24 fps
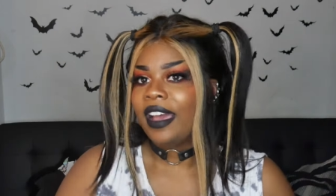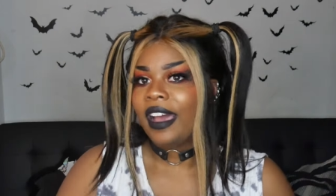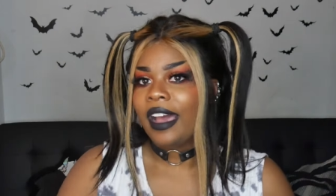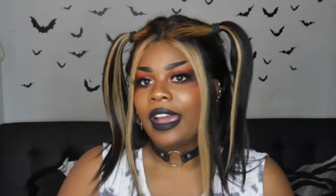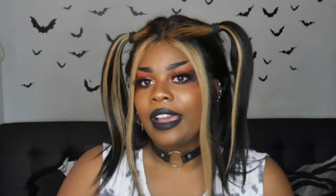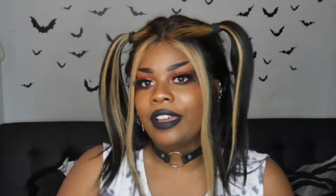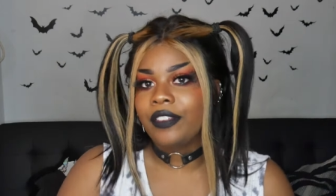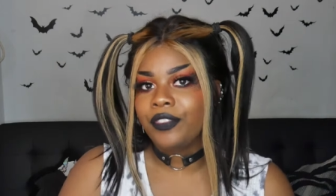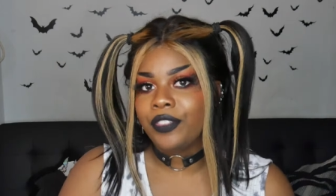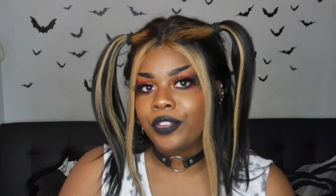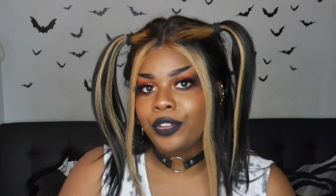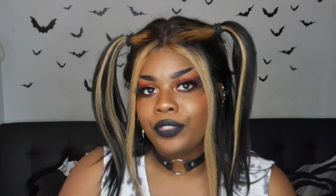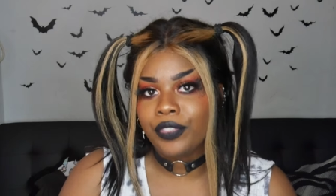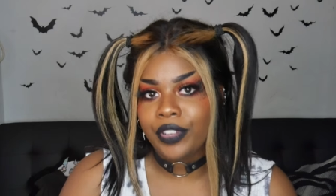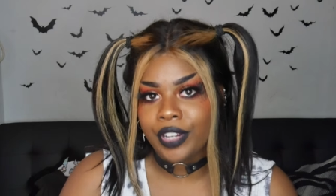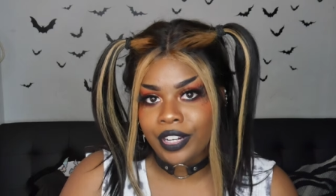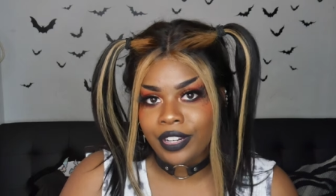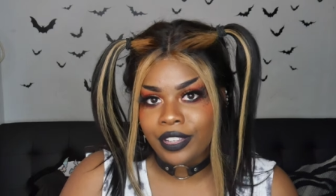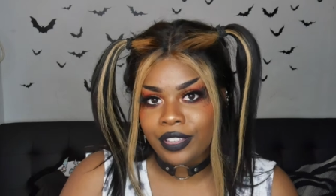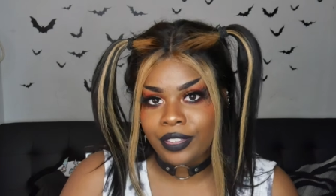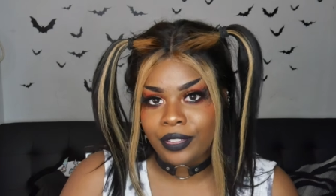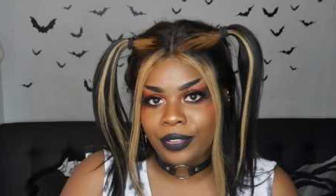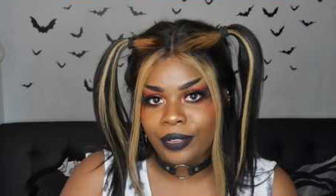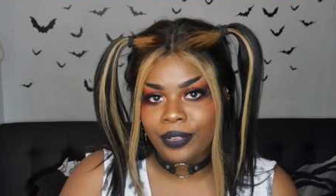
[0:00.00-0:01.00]
I feel
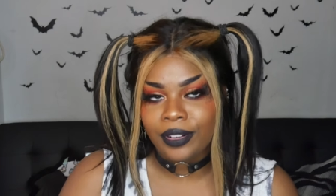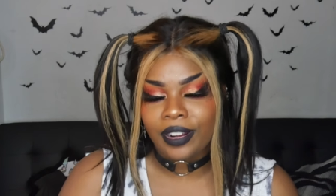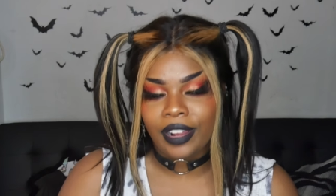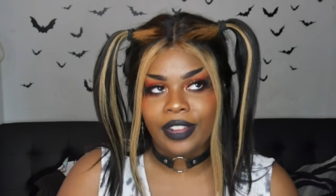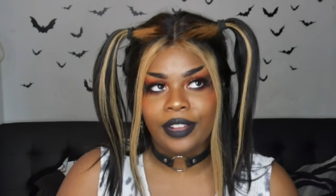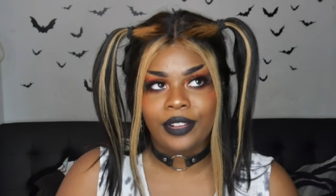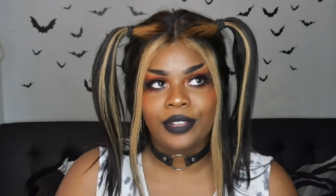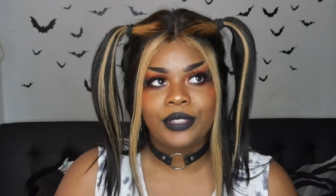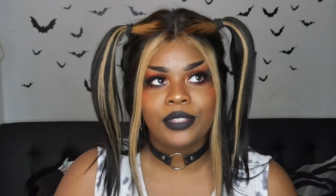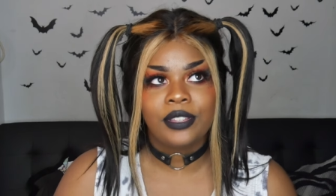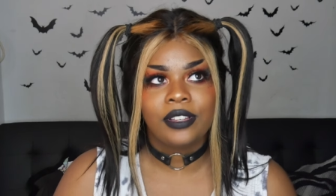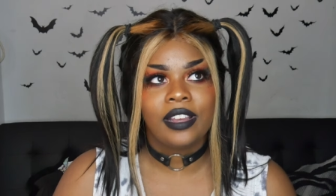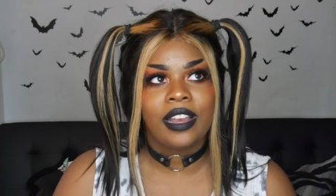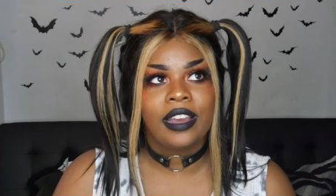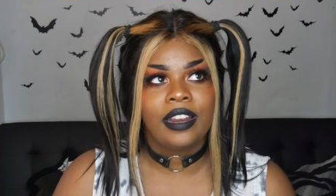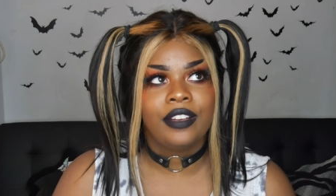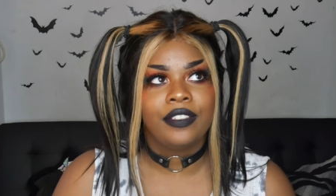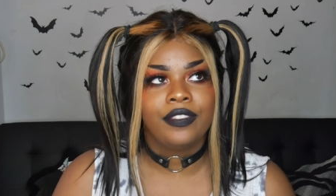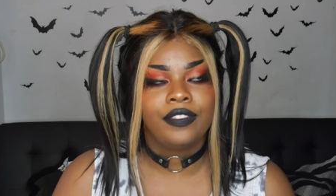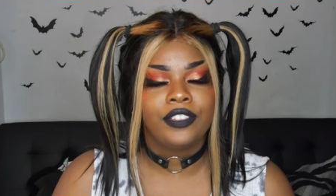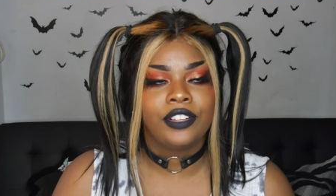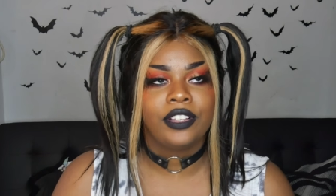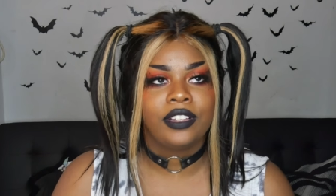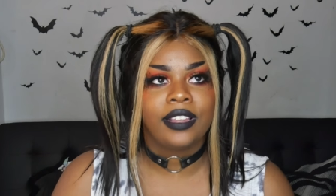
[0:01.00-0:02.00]
very cute. I also kind
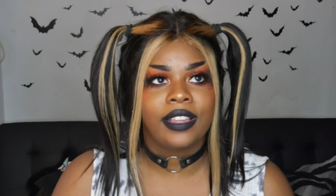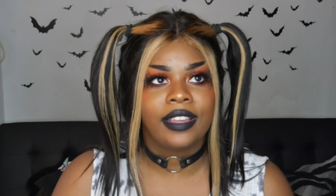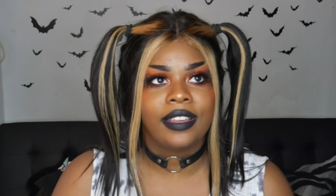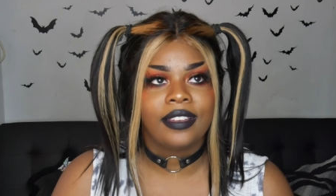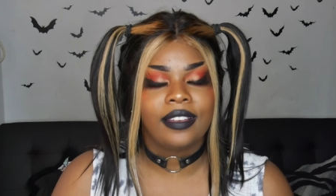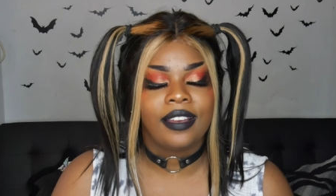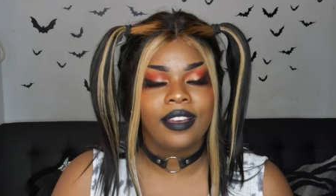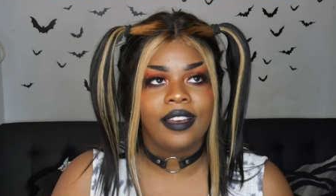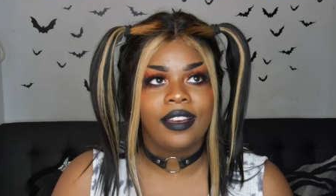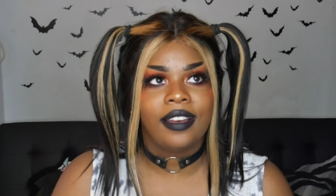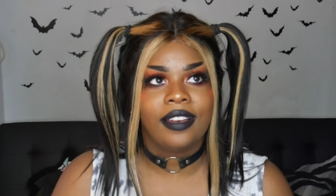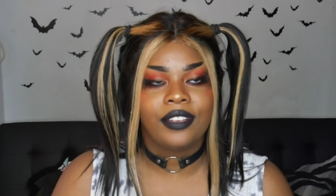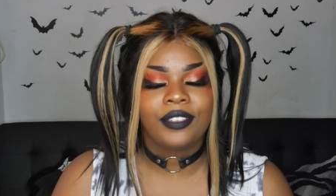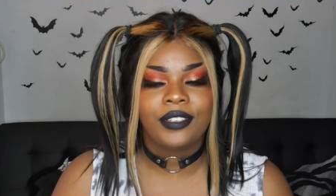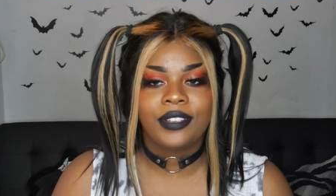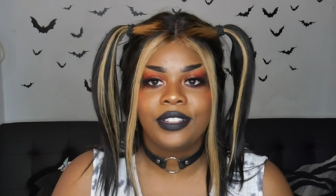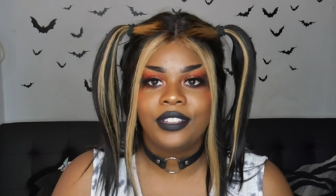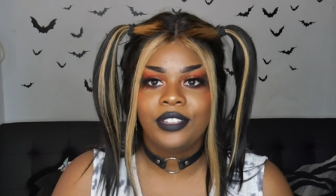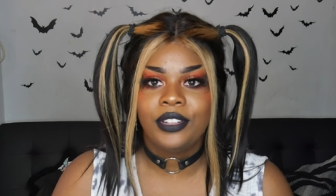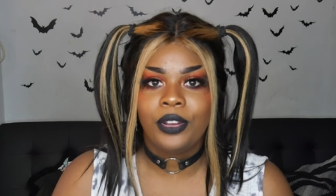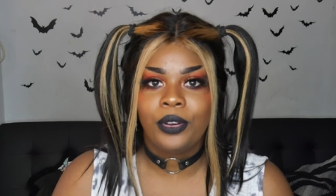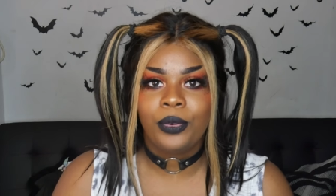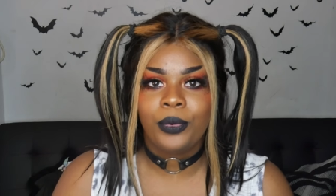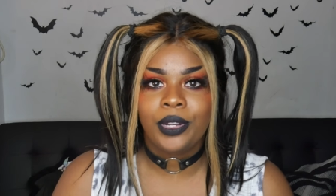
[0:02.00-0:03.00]
of feel like, uh,
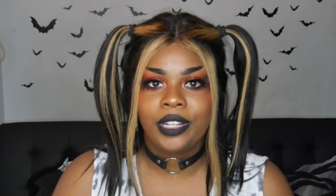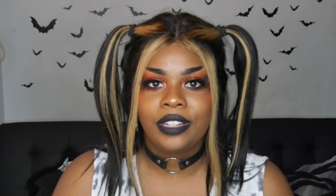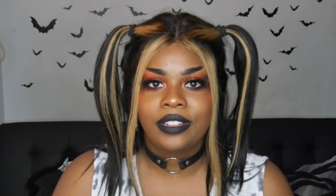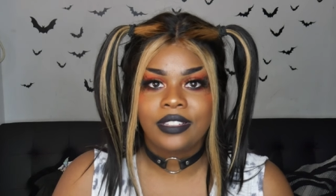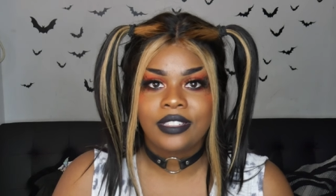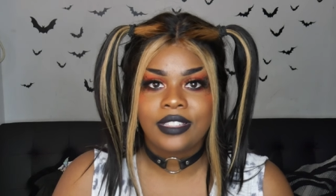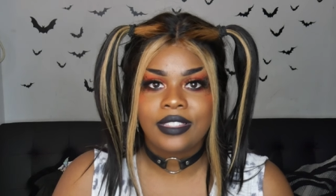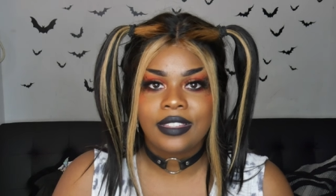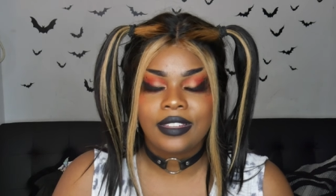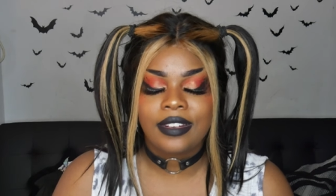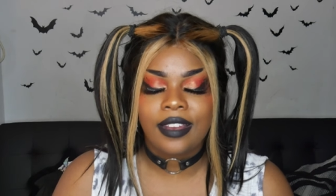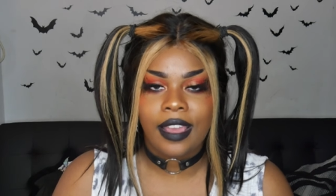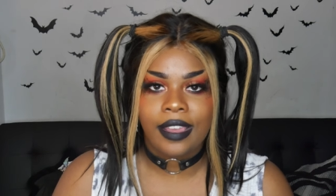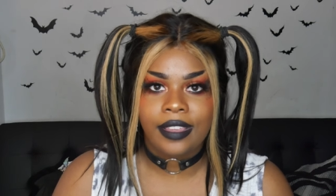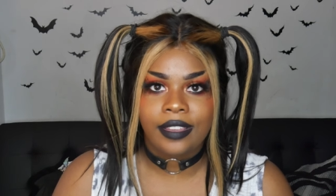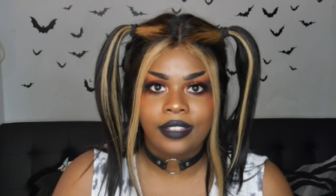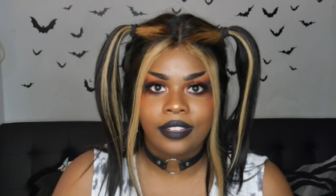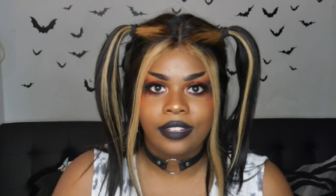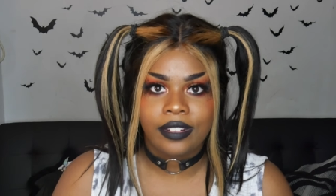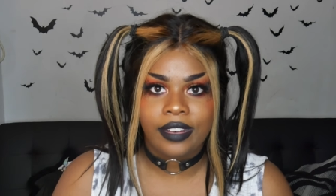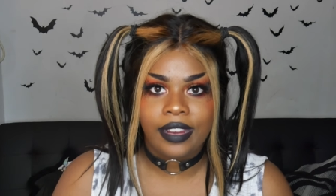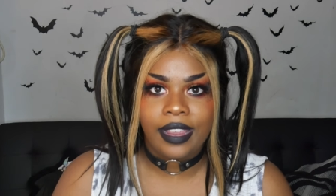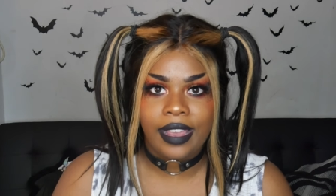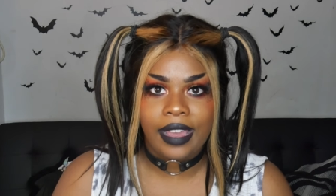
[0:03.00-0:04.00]
you know when Christina
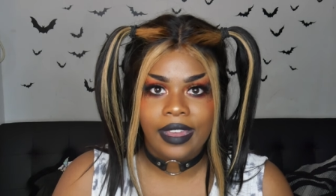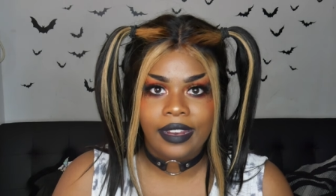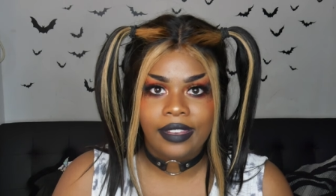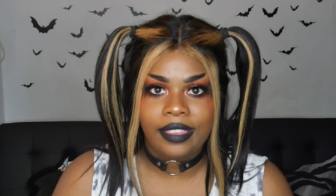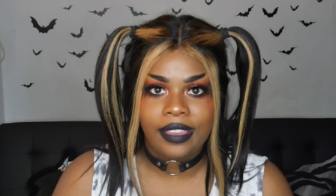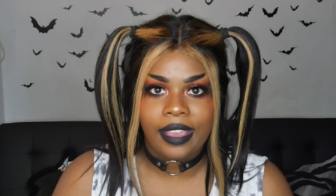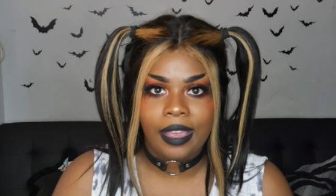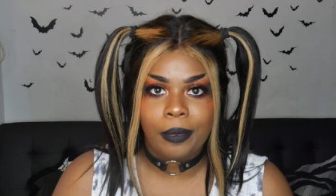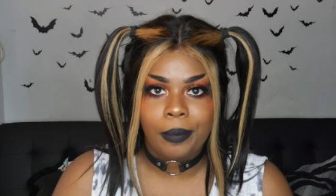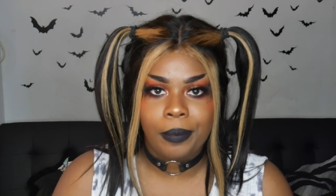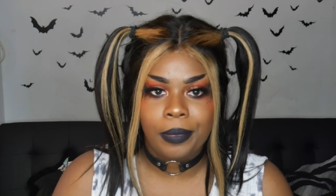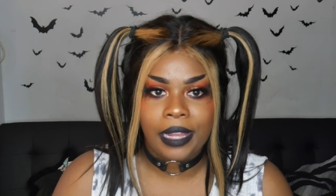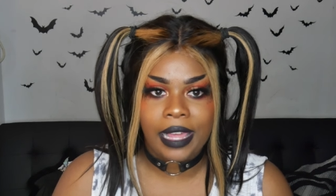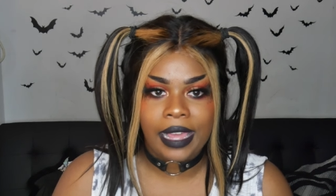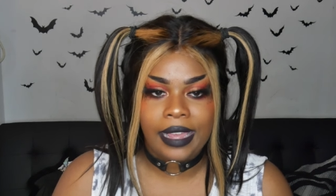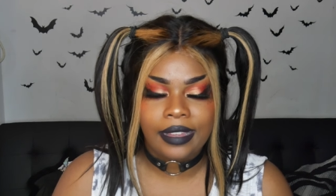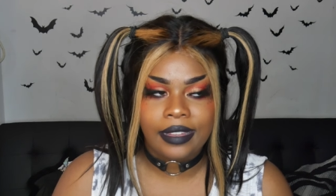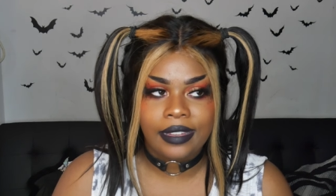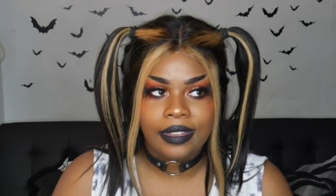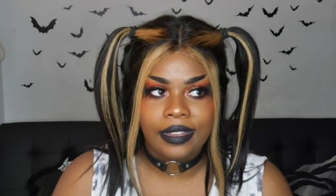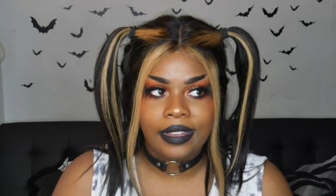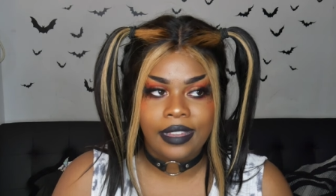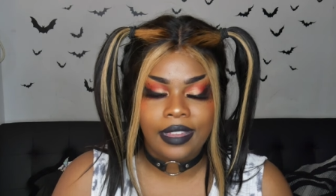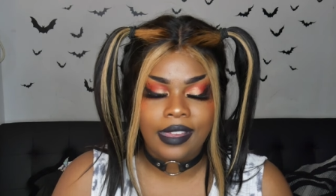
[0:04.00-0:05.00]
Aguilera had that black
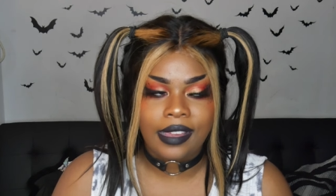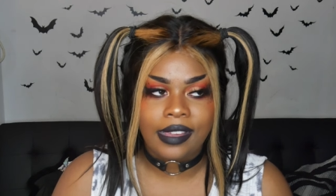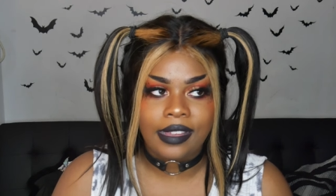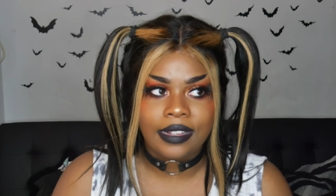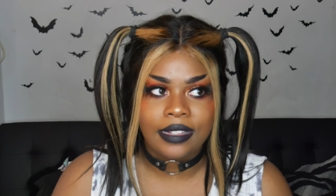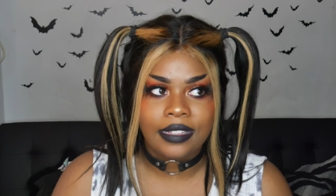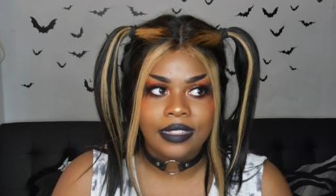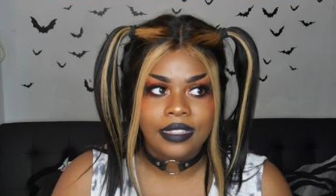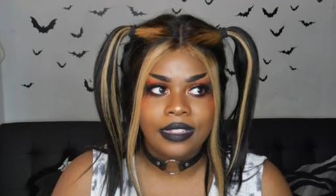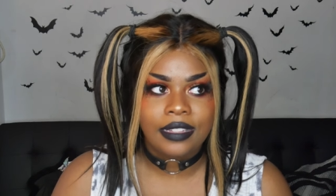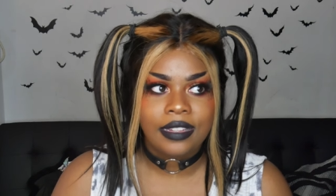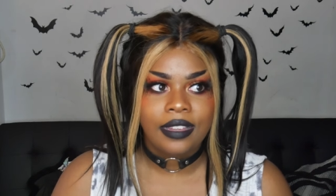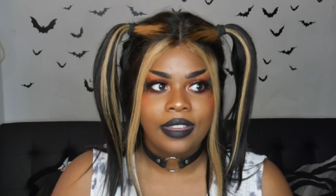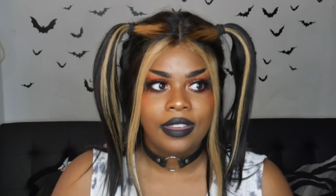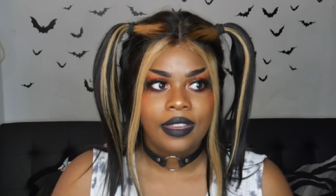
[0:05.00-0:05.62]
and